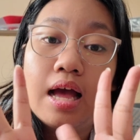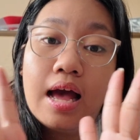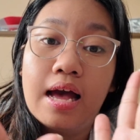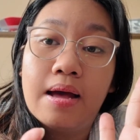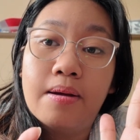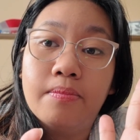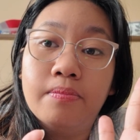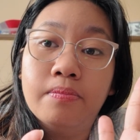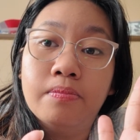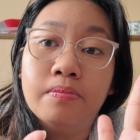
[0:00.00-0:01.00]

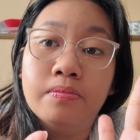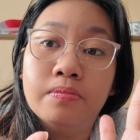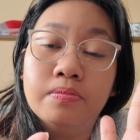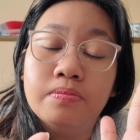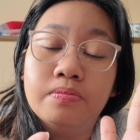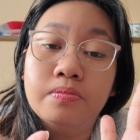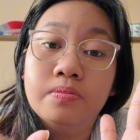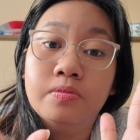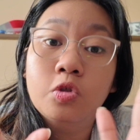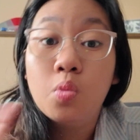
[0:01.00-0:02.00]
to
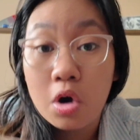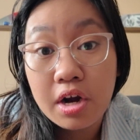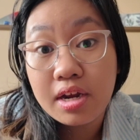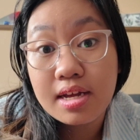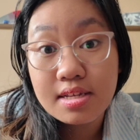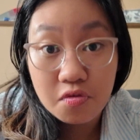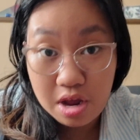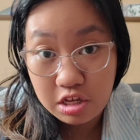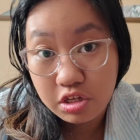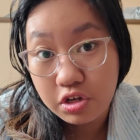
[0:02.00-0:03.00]
work as a
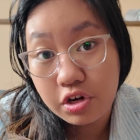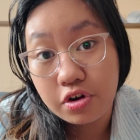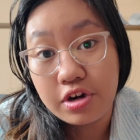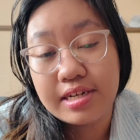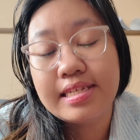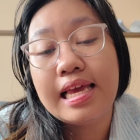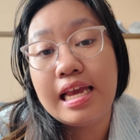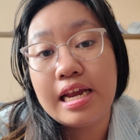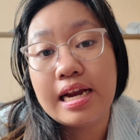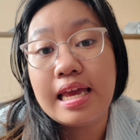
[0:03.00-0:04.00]
registered nurse
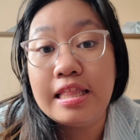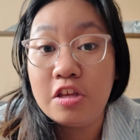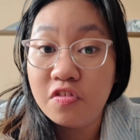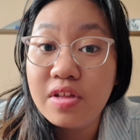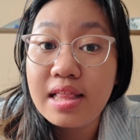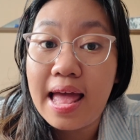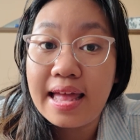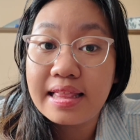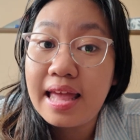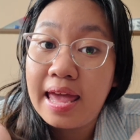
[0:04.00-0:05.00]
here in
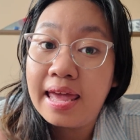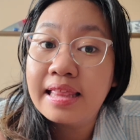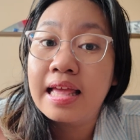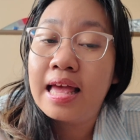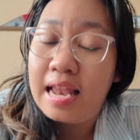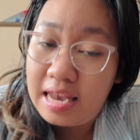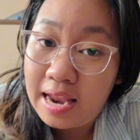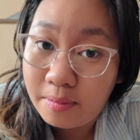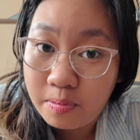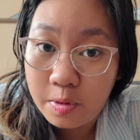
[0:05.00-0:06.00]
Newfoundland and
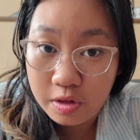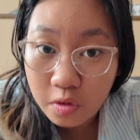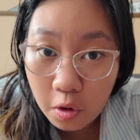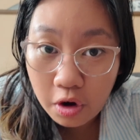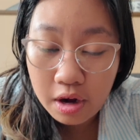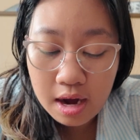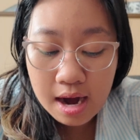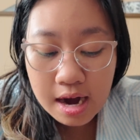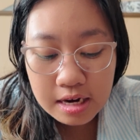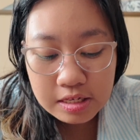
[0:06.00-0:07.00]
Labrador.
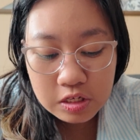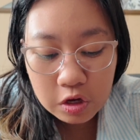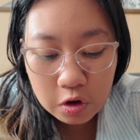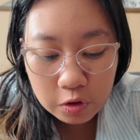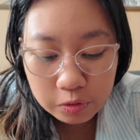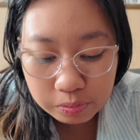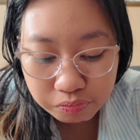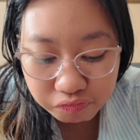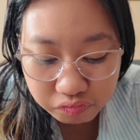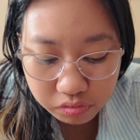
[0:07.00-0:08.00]
So
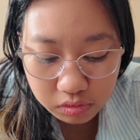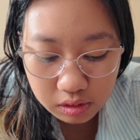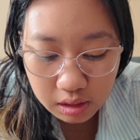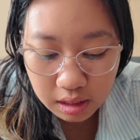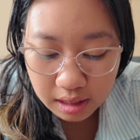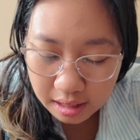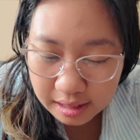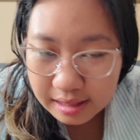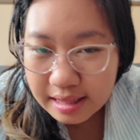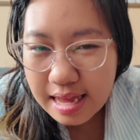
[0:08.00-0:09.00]

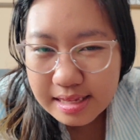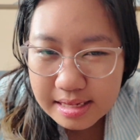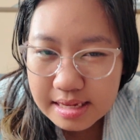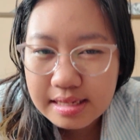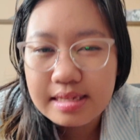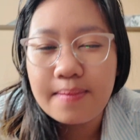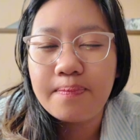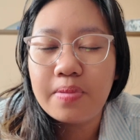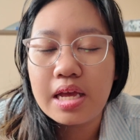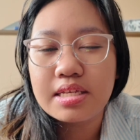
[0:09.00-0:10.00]
that's the
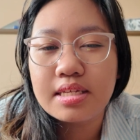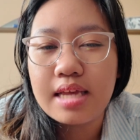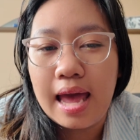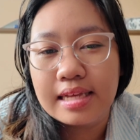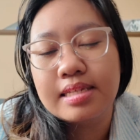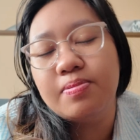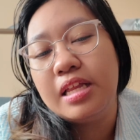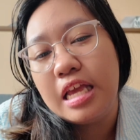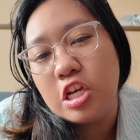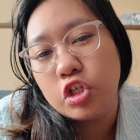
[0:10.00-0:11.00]
simplest
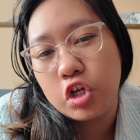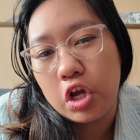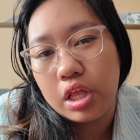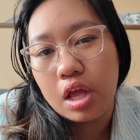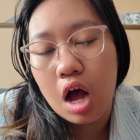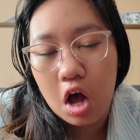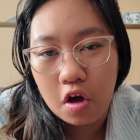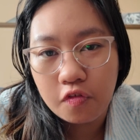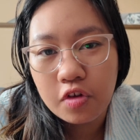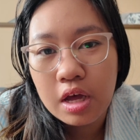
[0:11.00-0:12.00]
explanation
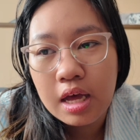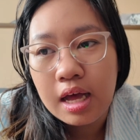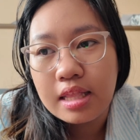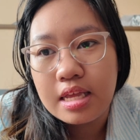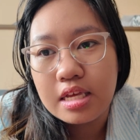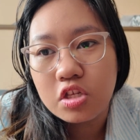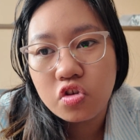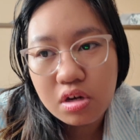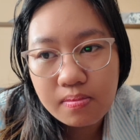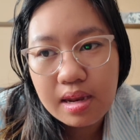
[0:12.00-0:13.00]
of the
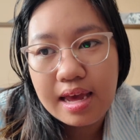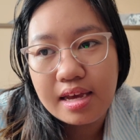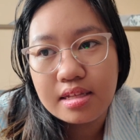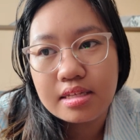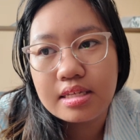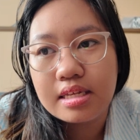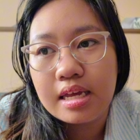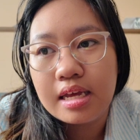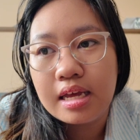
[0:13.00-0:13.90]
streamlines